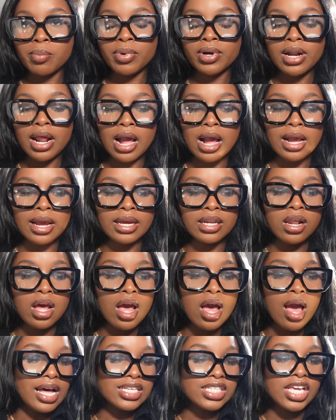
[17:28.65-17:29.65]
9.
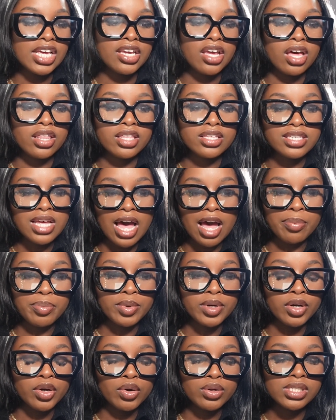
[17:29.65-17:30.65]
I'll tell y'all the top
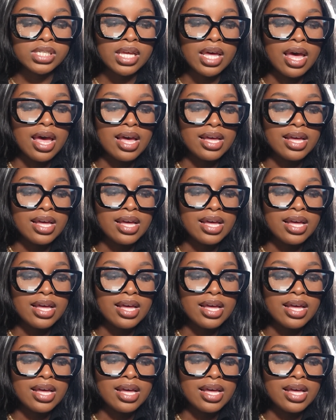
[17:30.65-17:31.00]
notes.